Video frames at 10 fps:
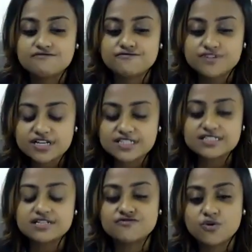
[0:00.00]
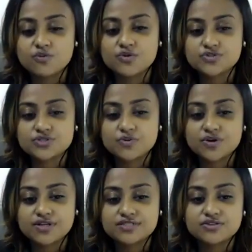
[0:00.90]
First and foremost
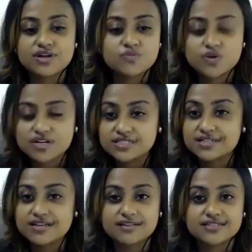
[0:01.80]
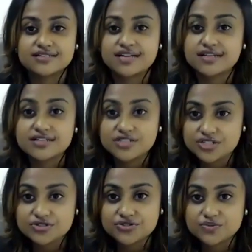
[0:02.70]
was, I've worked in London, I
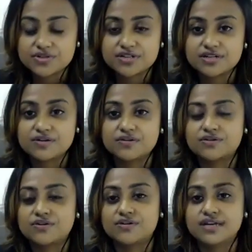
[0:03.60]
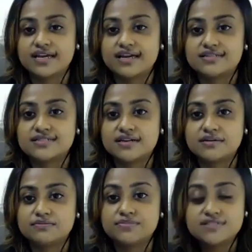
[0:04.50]
continue to work in Hong Kong, and
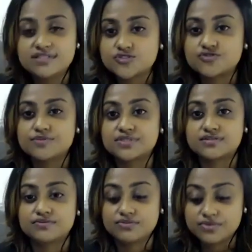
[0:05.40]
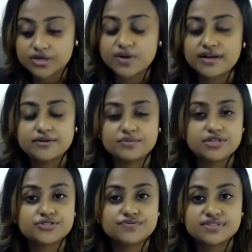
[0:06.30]
business trips require me
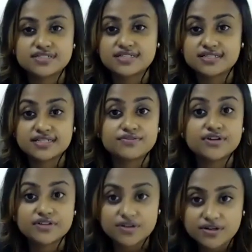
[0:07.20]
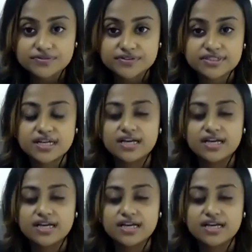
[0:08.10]
to visit India very often.